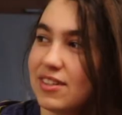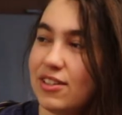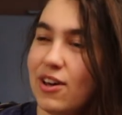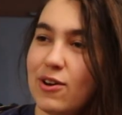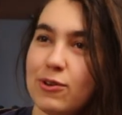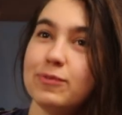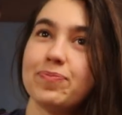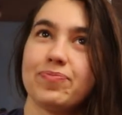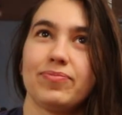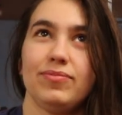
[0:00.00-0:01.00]
So
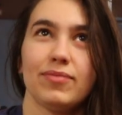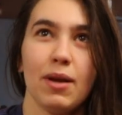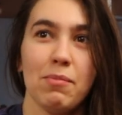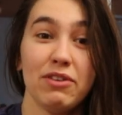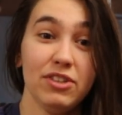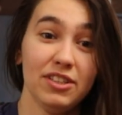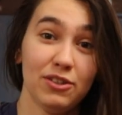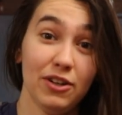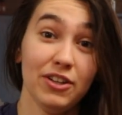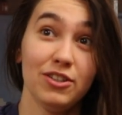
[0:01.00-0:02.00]
my
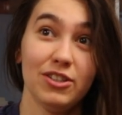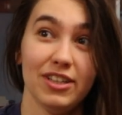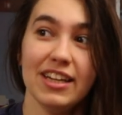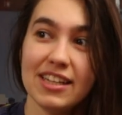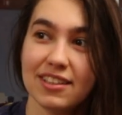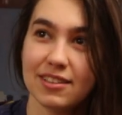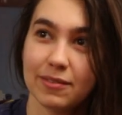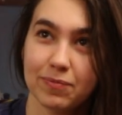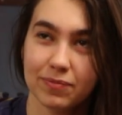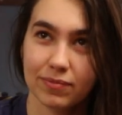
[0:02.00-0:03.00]
research is
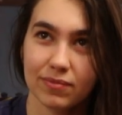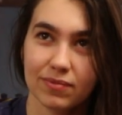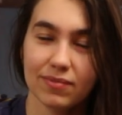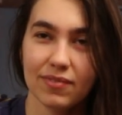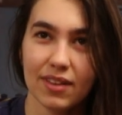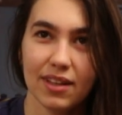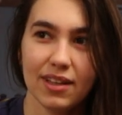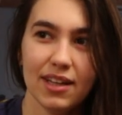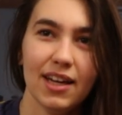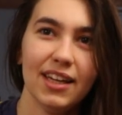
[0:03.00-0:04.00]

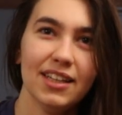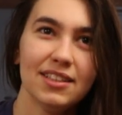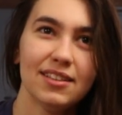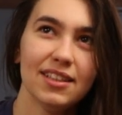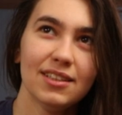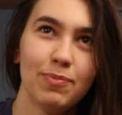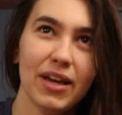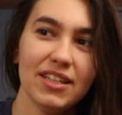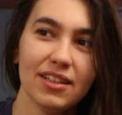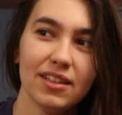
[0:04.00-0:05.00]
it's, it's
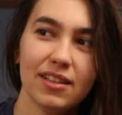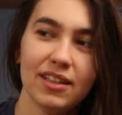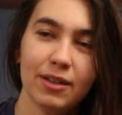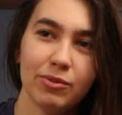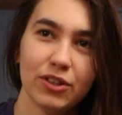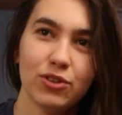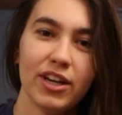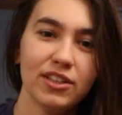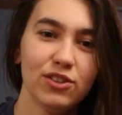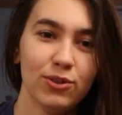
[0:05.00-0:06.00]
basically we're
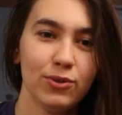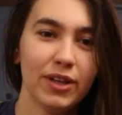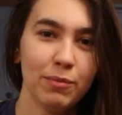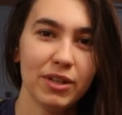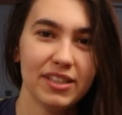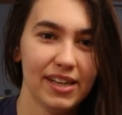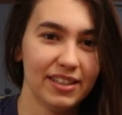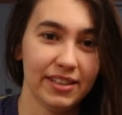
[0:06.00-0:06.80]
trying to imitate